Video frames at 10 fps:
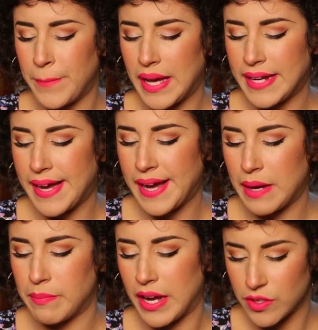But
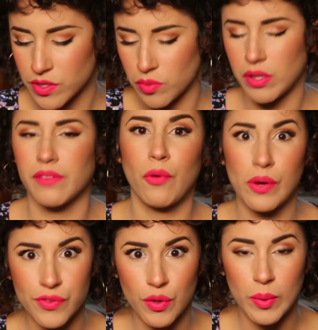I use the one, of
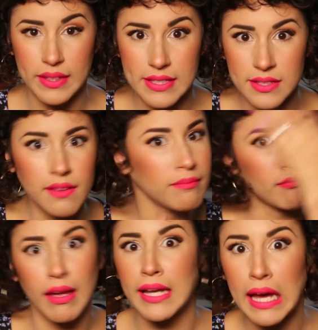course, for oily
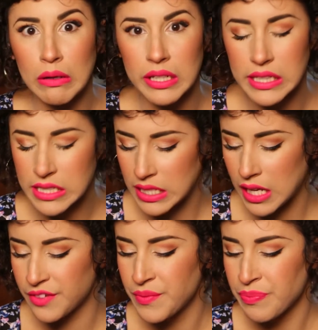skin. I got oily
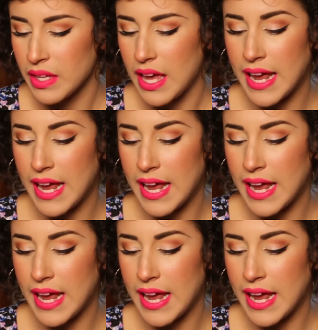skin.